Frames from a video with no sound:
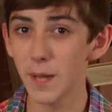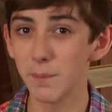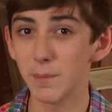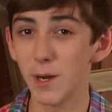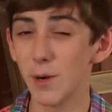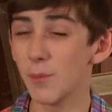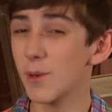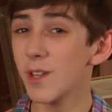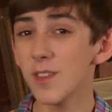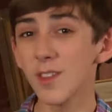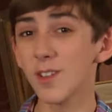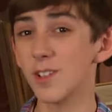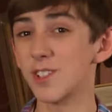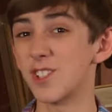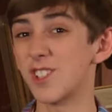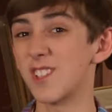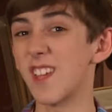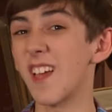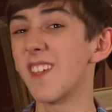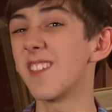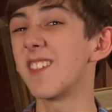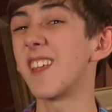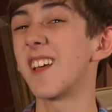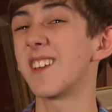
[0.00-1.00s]
My research
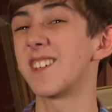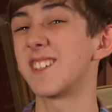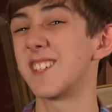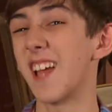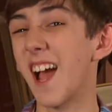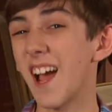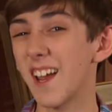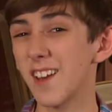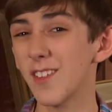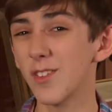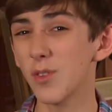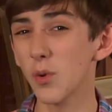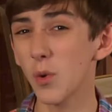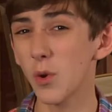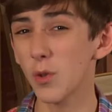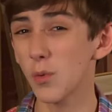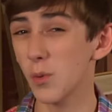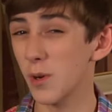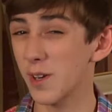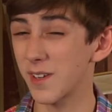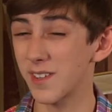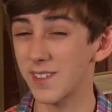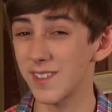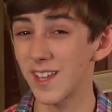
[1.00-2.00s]
says that dinosaurs
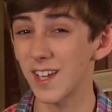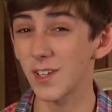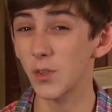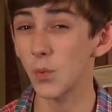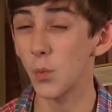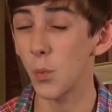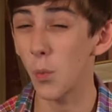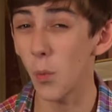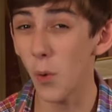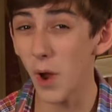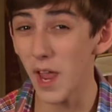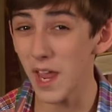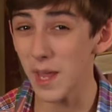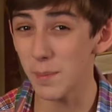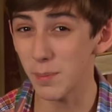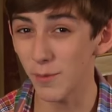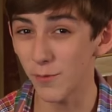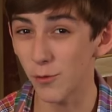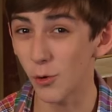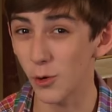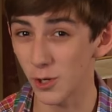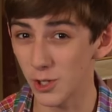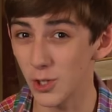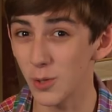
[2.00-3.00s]
were extinct way
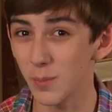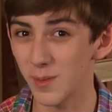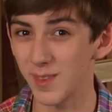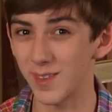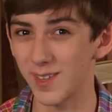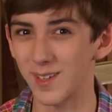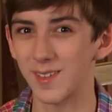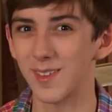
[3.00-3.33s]
before humans